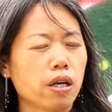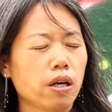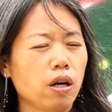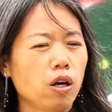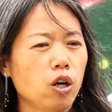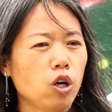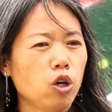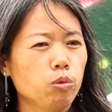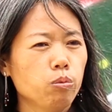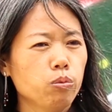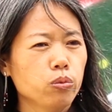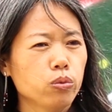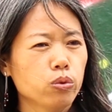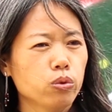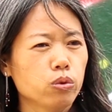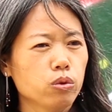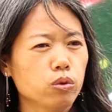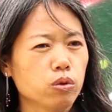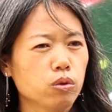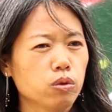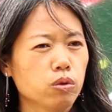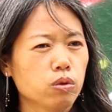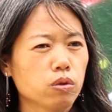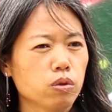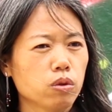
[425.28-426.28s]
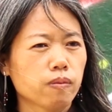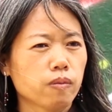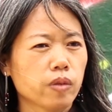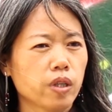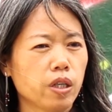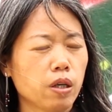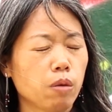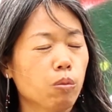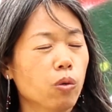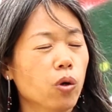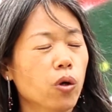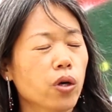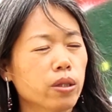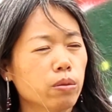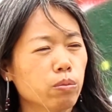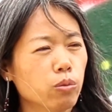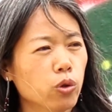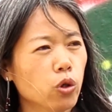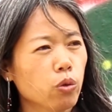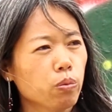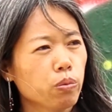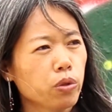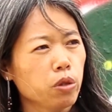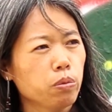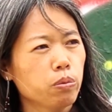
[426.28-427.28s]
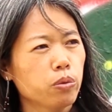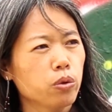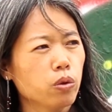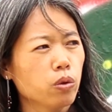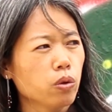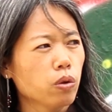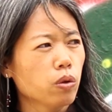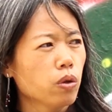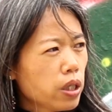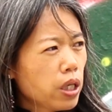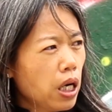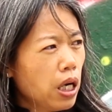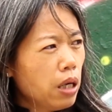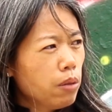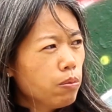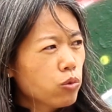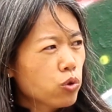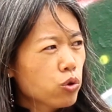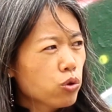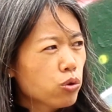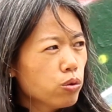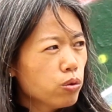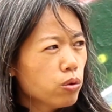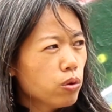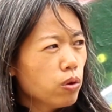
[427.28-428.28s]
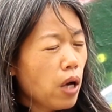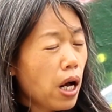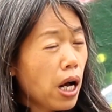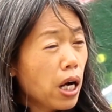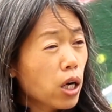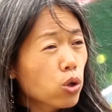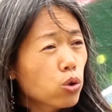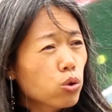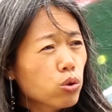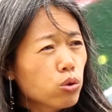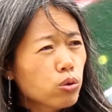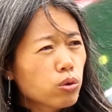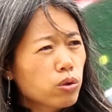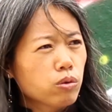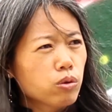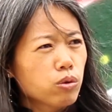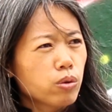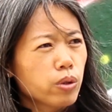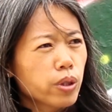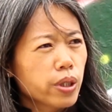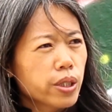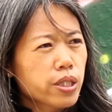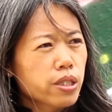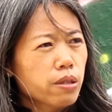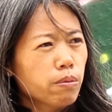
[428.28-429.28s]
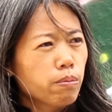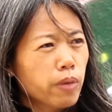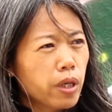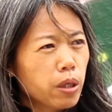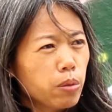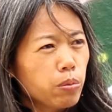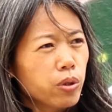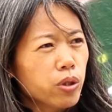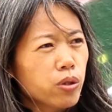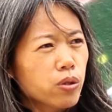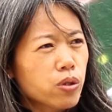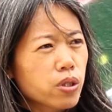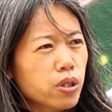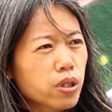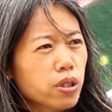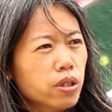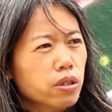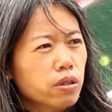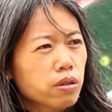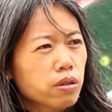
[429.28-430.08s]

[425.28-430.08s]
I hope more and more people come to Aku to listen to my music.